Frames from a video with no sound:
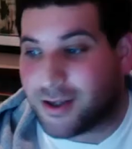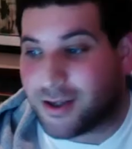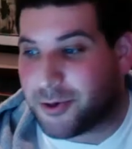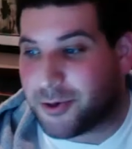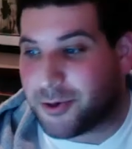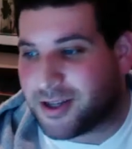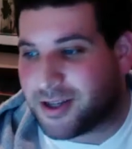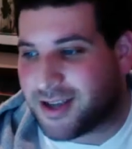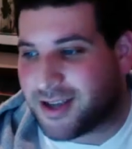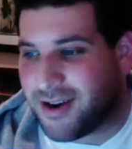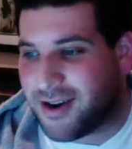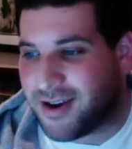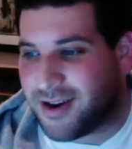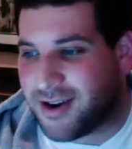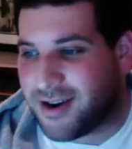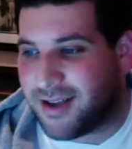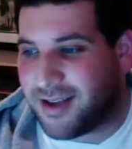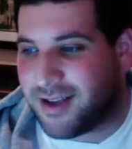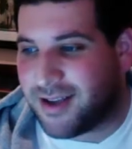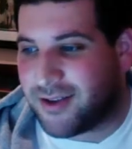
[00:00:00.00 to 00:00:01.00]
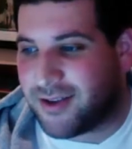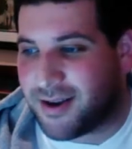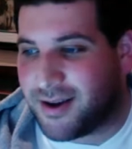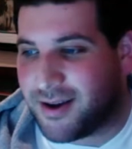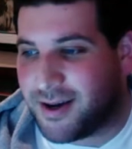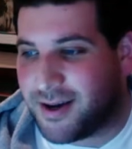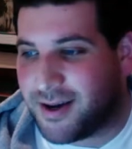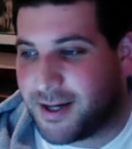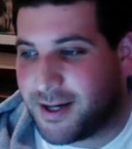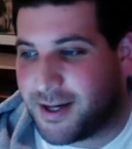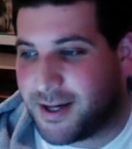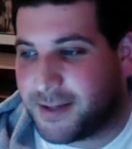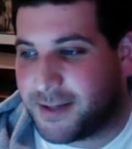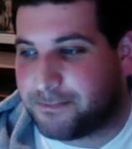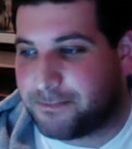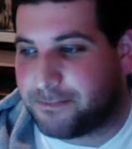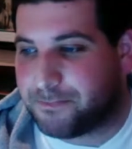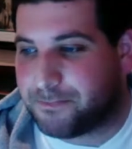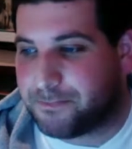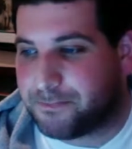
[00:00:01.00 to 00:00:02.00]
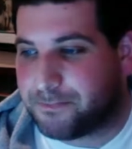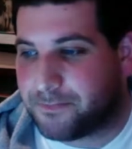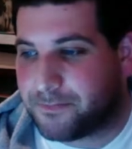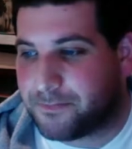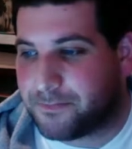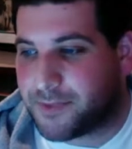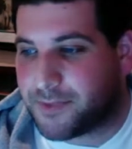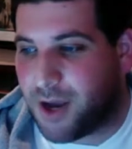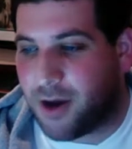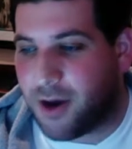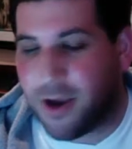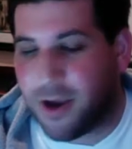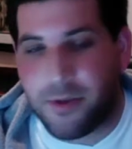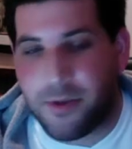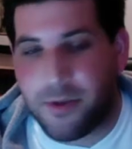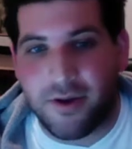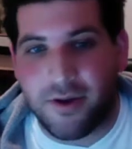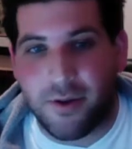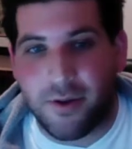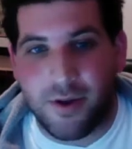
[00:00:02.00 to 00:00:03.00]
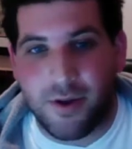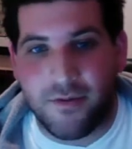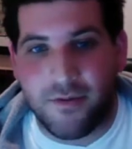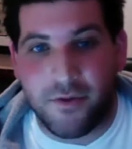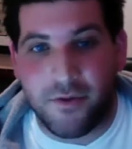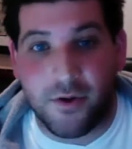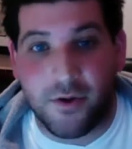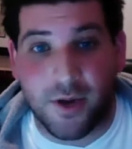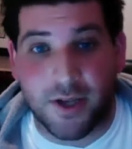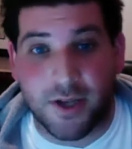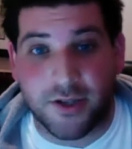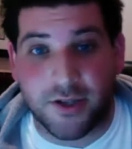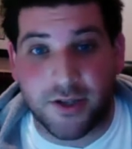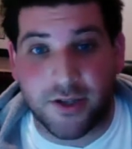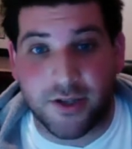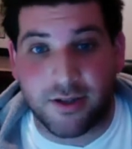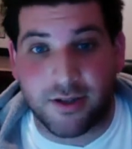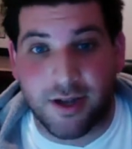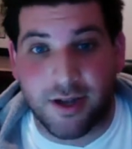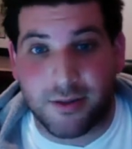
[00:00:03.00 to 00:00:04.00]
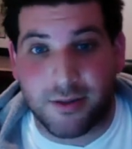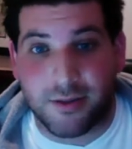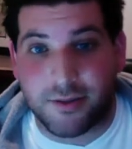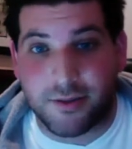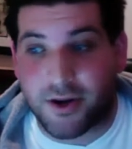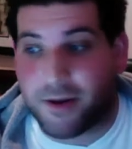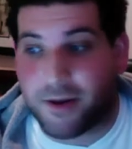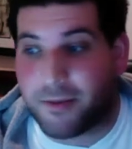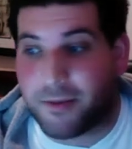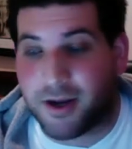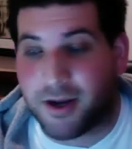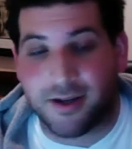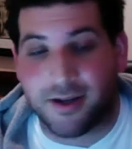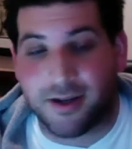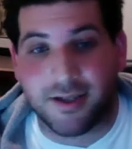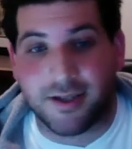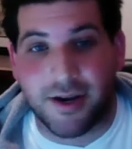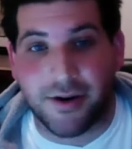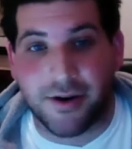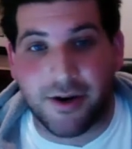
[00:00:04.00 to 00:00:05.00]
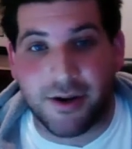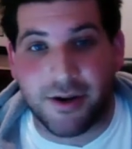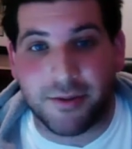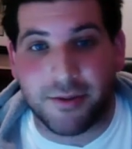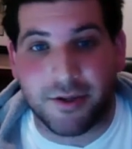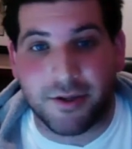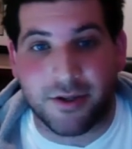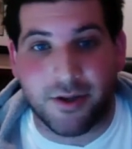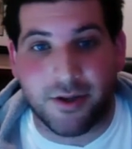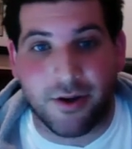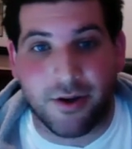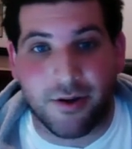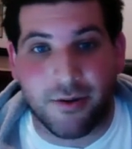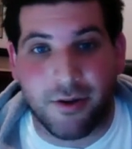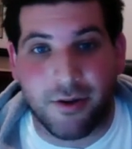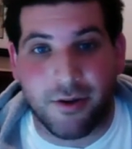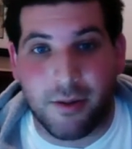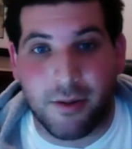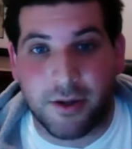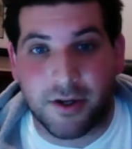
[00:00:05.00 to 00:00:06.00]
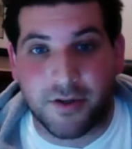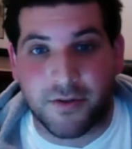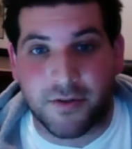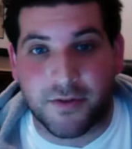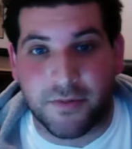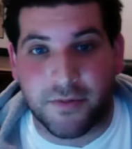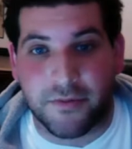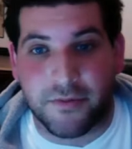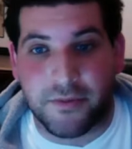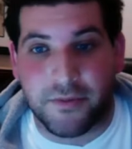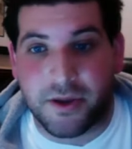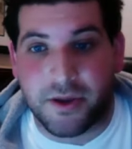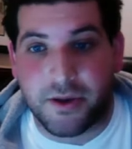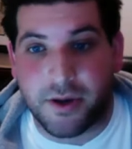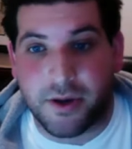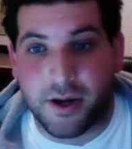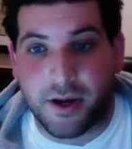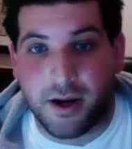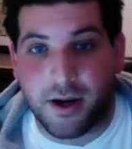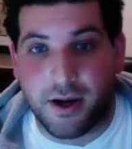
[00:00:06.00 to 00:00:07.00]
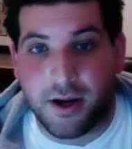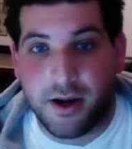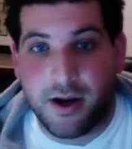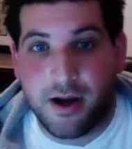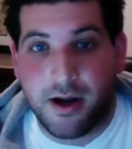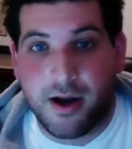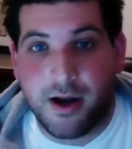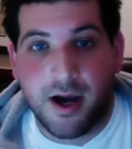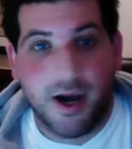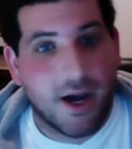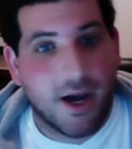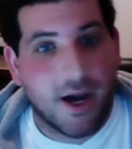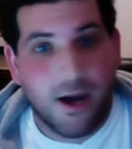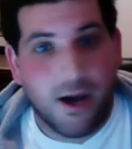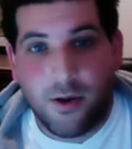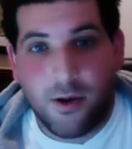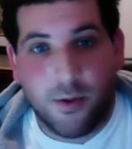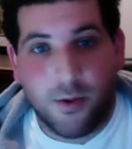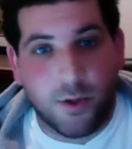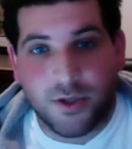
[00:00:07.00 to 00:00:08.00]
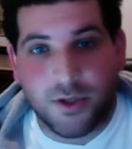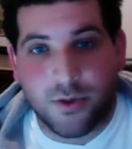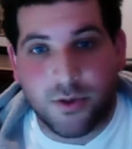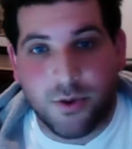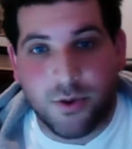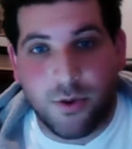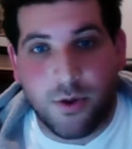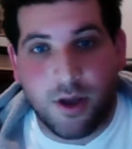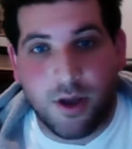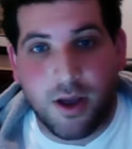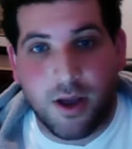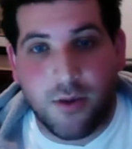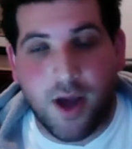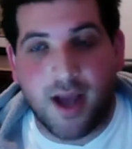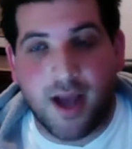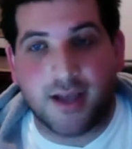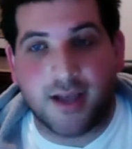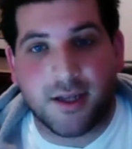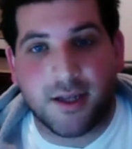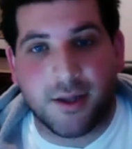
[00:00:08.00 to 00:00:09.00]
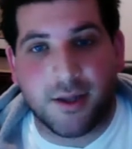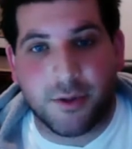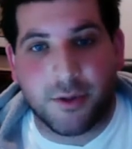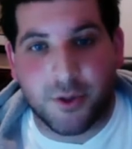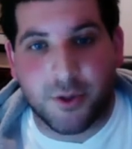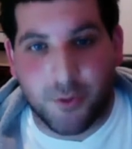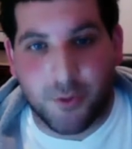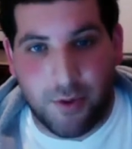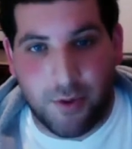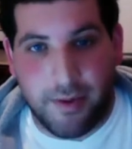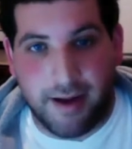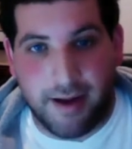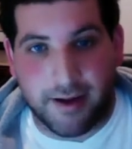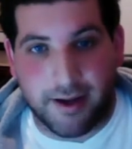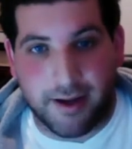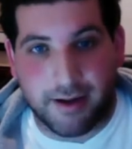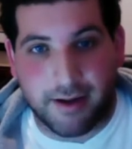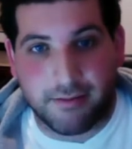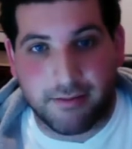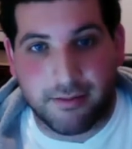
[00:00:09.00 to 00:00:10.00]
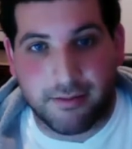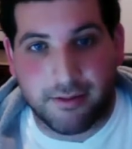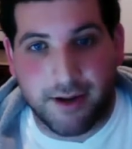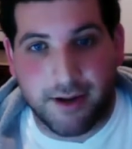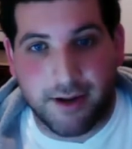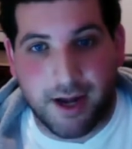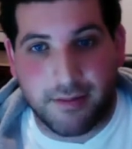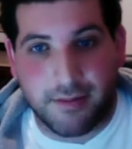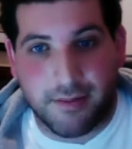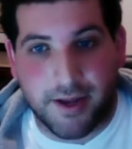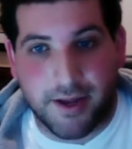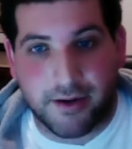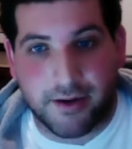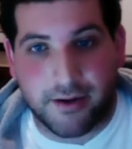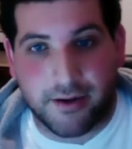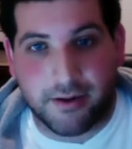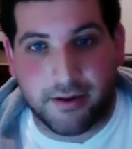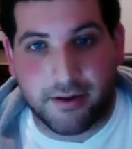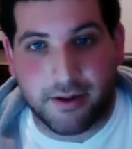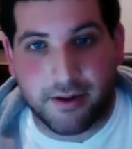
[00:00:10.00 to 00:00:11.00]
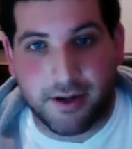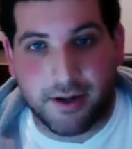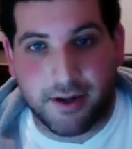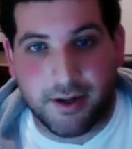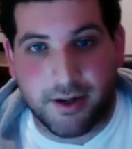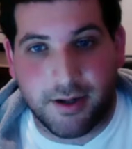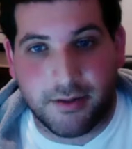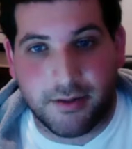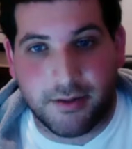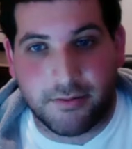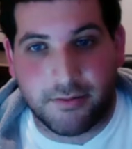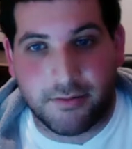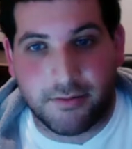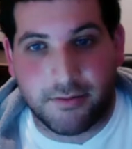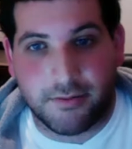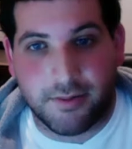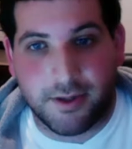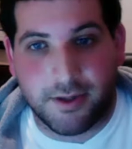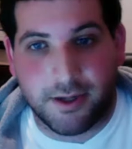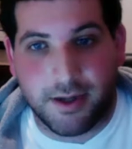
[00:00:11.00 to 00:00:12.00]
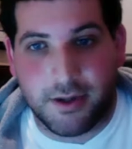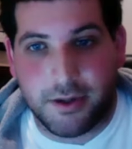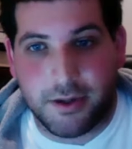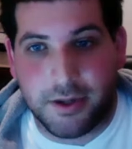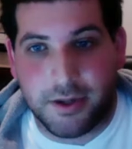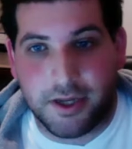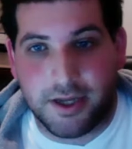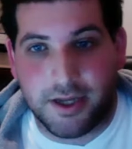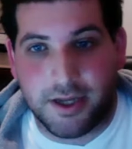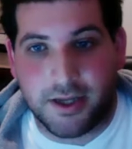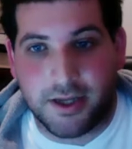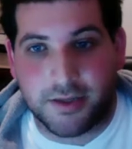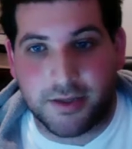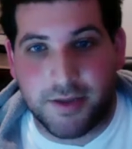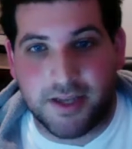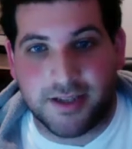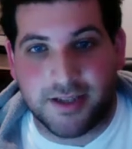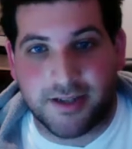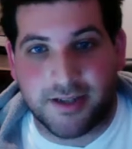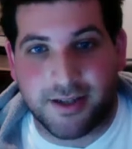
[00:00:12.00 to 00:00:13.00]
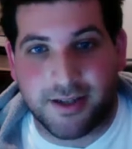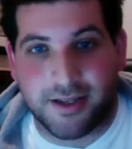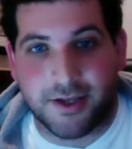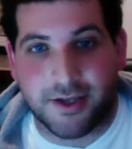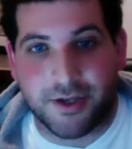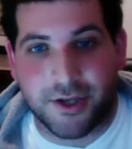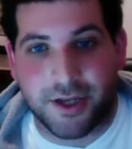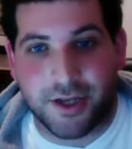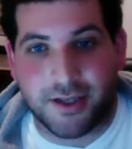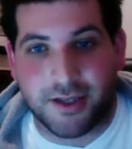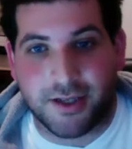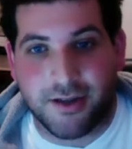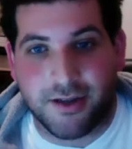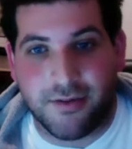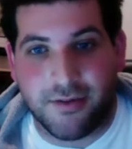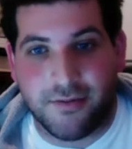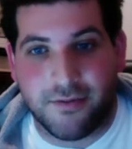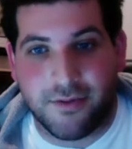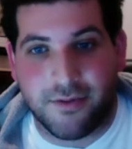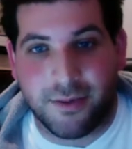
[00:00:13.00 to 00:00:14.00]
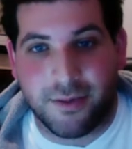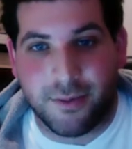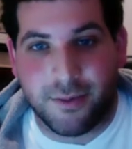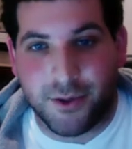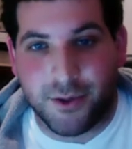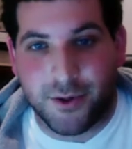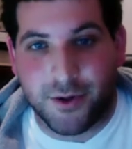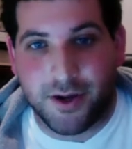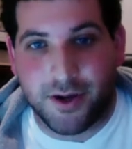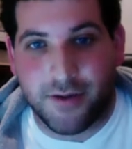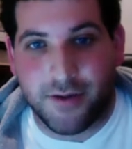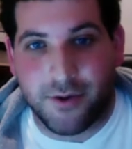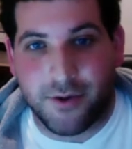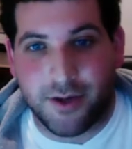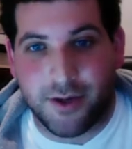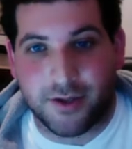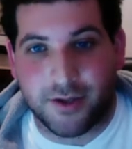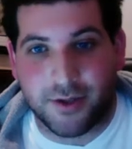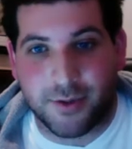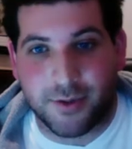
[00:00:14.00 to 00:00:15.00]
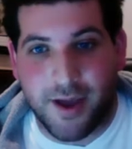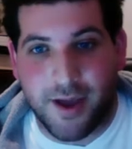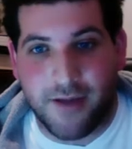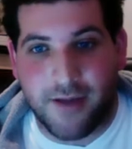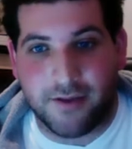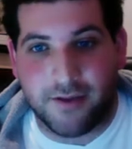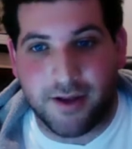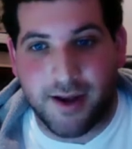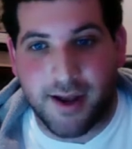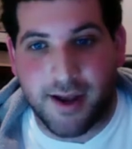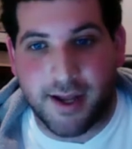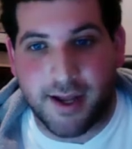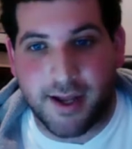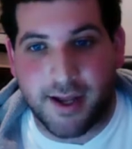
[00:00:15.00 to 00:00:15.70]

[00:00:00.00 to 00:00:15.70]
scary 7. Okay, we have a few questions, and I'm sorry I'm not going to say your names because there are a bunch of them from you. Why is the Clippers rebounding not better? Is basically the gist of the majority of questions we have tonight.